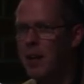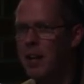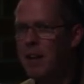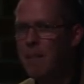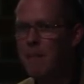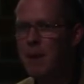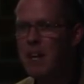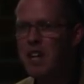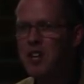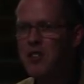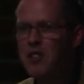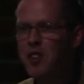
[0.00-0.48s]

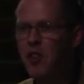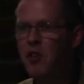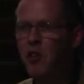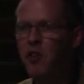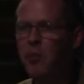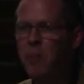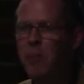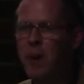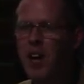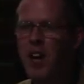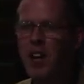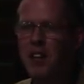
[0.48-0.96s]
It means a
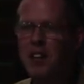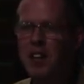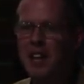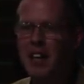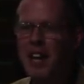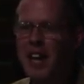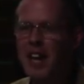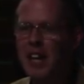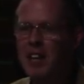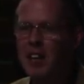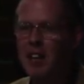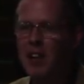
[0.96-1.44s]
smart
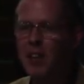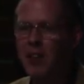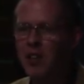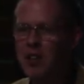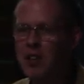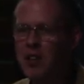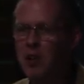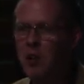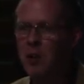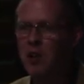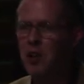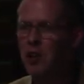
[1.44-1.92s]
kettle
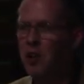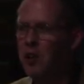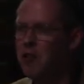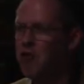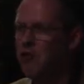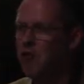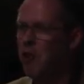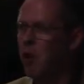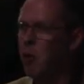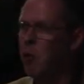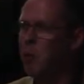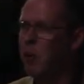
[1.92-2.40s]
that you can
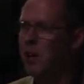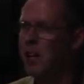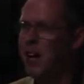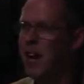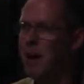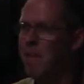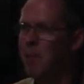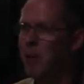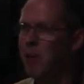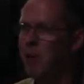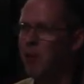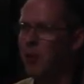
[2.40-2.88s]
control with an
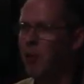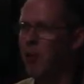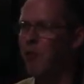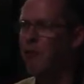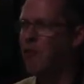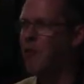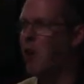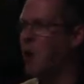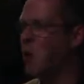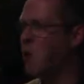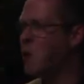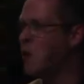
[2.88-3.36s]
app on your
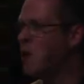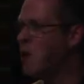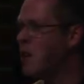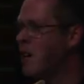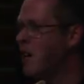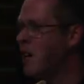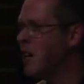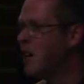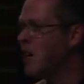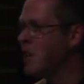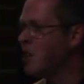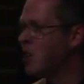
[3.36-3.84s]
phone
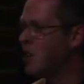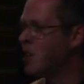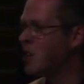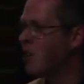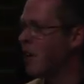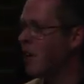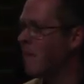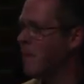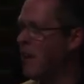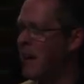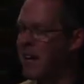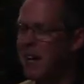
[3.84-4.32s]

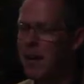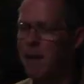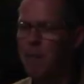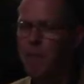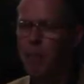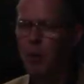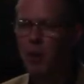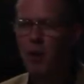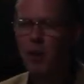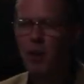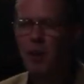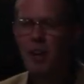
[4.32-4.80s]
to make
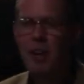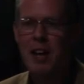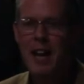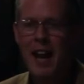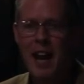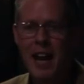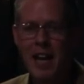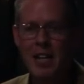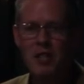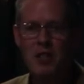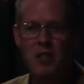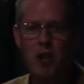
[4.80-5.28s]
it boil
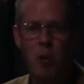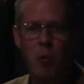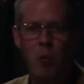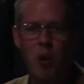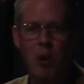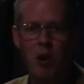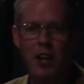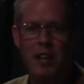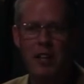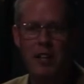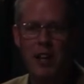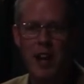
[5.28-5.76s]
as you're
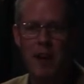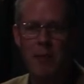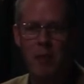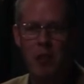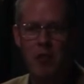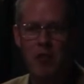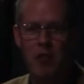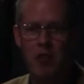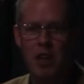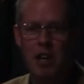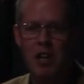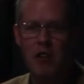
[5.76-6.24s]
walking down
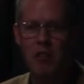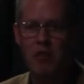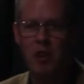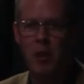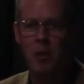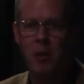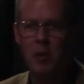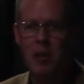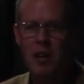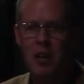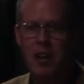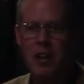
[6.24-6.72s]
the street
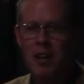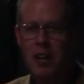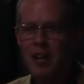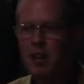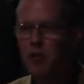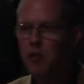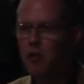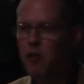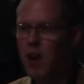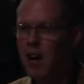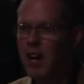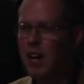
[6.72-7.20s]
so
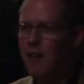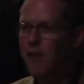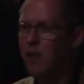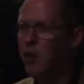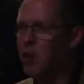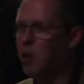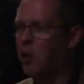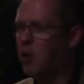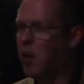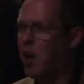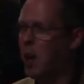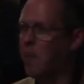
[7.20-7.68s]
it's ready
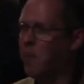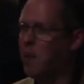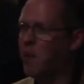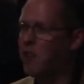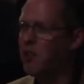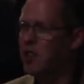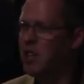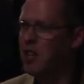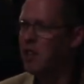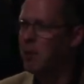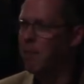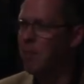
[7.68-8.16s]
for your cup
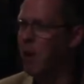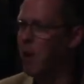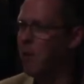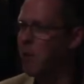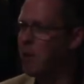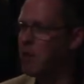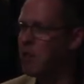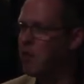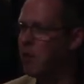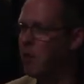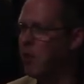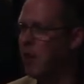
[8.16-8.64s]
of tea the
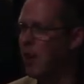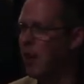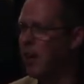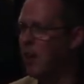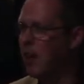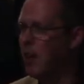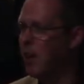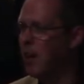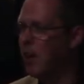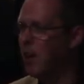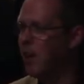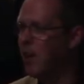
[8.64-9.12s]
moment you
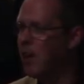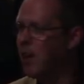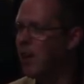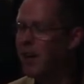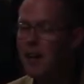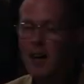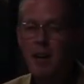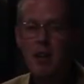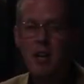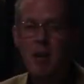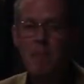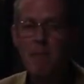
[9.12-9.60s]
get in.
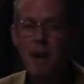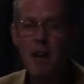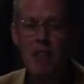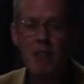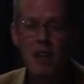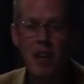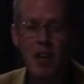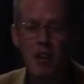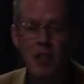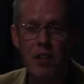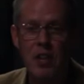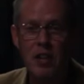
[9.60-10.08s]
Now, you may
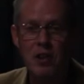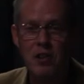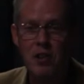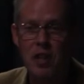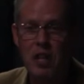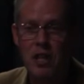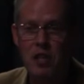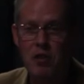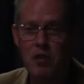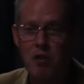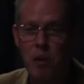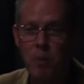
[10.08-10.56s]
think these
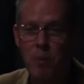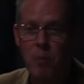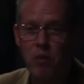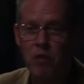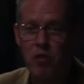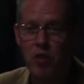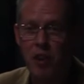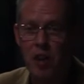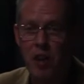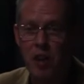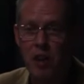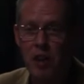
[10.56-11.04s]
things are
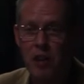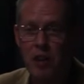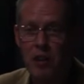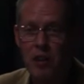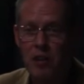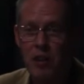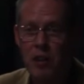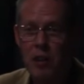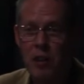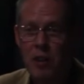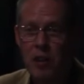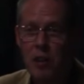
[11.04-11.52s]

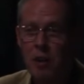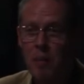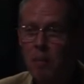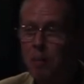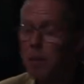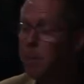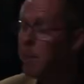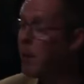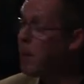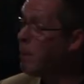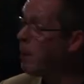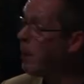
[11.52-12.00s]
absurd,
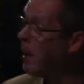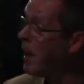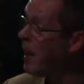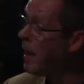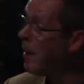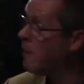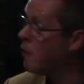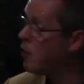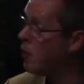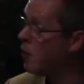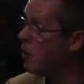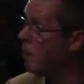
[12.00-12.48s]
but people
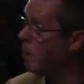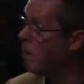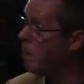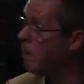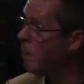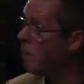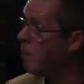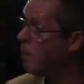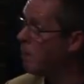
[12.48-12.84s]
have them.